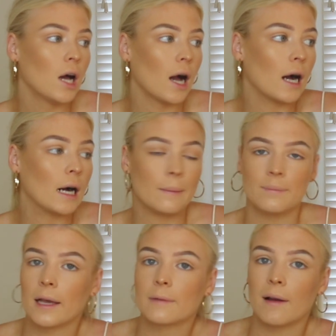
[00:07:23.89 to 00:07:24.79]
um,
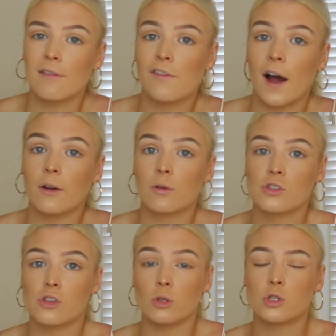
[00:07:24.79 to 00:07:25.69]
like my final
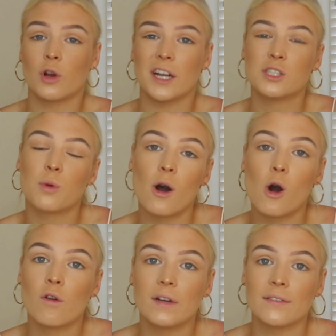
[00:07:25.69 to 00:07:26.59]
results of grade
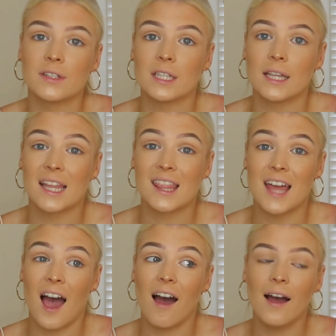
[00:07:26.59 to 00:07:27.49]
12 and everything like
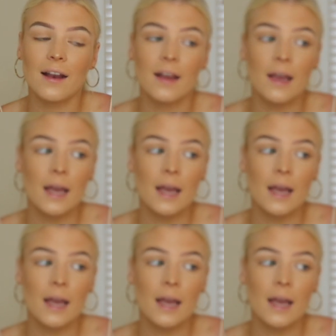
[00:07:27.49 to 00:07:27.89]
that